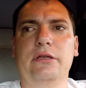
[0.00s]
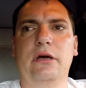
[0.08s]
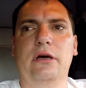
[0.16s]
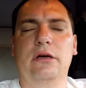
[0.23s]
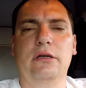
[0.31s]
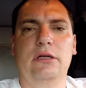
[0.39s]

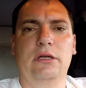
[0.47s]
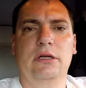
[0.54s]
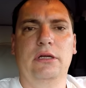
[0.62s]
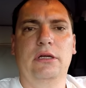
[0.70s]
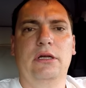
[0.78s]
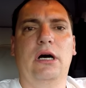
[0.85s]
Uh,
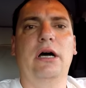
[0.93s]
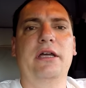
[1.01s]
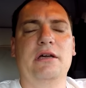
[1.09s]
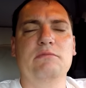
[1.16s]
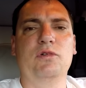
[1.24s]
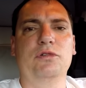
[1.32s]
I
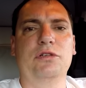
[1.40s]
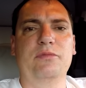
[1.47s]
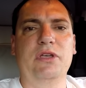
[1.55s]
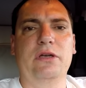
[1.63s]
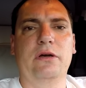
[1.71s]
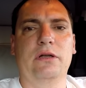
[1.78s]
am going to
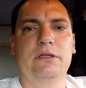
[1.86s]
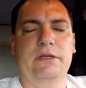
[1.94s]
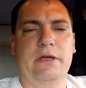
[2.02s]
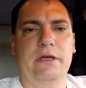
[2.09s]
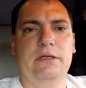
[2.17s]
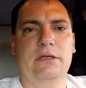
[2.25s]
be
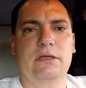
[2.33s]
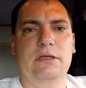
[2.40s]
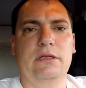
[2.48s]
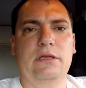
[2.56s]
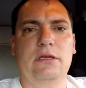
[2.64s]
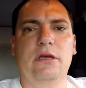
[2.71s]
contacting
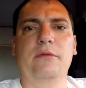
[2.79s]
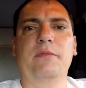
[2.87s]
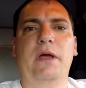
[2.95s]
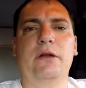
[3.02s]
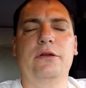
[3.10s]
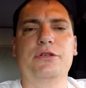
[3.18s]
the uh,
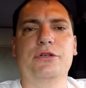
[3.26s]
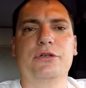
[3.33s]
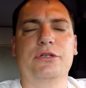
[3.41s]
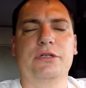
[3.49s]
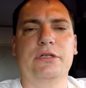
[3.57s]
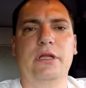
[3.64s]
manager
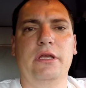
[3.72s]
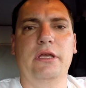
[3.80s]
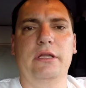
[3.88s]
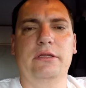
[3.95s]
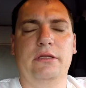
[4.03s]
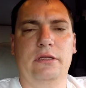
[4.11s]
today
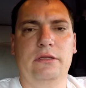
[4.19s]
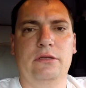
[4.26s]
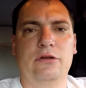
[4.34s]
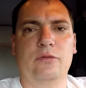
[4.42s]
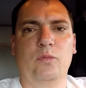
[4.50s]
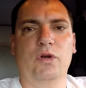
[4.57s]
at that
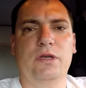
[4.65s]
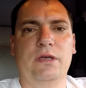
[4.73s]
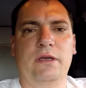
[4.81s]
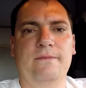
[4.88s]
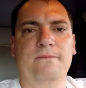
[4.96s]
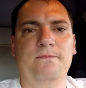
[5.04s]
Thermo
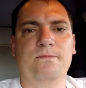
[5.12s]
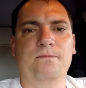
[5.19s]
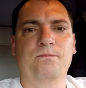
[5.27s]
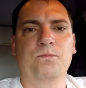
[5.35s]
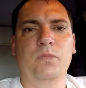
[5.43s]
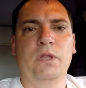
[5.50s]
King
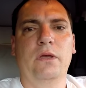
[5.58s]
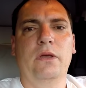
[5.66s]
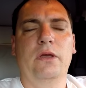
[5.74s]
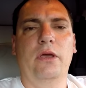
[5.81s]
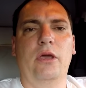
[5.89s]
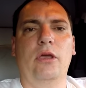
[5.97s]

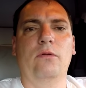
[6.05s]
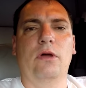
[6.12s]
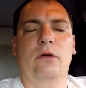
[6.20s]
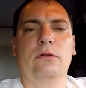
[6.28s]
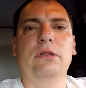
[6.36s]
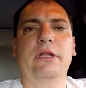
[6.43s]
and
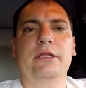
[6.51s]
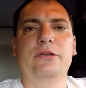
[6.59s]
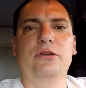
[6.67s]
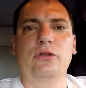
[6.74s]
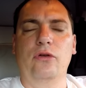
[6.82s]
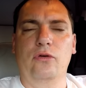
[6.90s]
I will
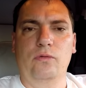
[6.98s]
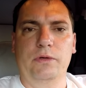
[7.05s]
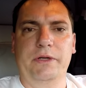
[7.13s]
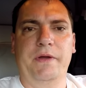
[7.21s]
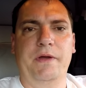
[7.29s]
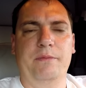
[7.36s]
let you know
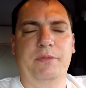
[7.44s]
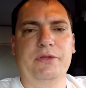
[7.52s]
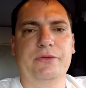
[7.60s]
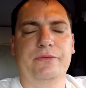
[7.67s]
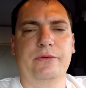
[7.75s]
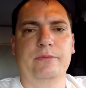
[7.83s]
what
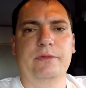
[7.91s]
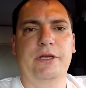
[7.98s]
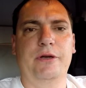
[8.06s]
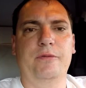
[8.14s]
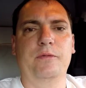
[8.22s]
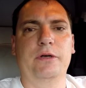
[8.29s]
happens from
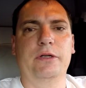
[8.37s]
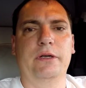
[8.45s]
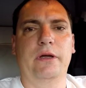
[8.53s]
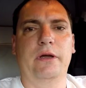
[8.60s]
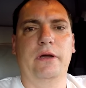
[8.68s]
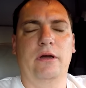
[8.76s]
there but
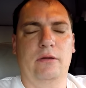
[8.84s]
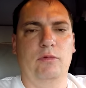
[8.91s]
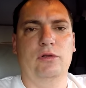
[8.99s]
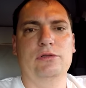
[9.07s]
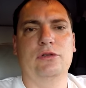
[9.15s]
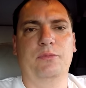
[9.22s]
uh, I'm
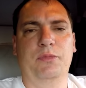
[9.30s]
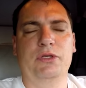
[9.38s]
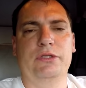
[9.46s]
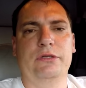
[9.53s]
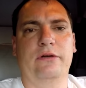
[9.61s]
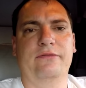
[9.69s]
also
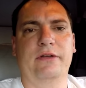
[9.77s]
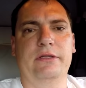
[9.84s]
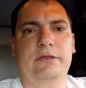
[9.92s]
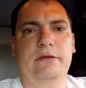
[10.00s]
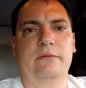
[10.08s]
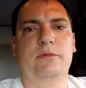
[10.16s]
pissed off
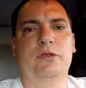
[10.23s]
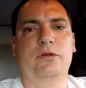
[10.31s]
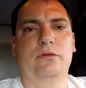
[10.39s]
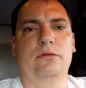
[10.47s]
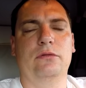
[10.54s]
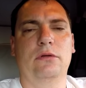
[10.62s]
at them
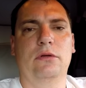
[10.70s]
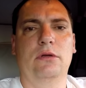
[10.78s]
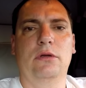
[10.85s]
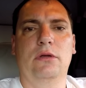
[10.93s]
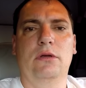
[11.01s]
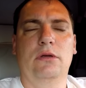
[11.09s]
too
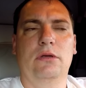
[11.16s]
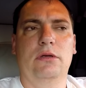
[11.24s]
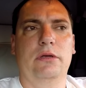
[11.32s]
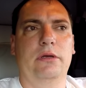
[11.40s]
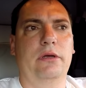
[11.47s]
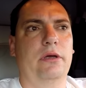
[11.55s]

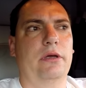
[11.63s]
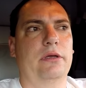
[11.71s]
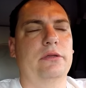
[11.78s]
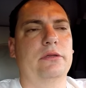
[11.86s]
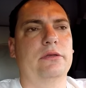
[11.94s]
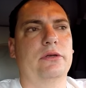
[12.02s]
uh,
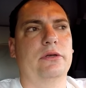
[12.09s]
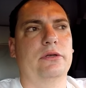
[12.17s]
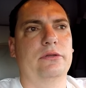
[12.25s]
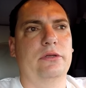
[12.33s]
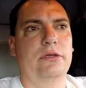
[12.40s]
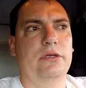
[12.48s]
and
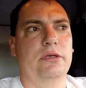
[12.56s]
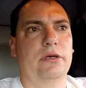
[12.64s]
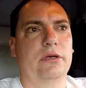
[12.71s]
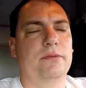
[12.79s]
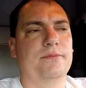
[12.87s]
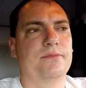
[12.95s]
uh, they uh,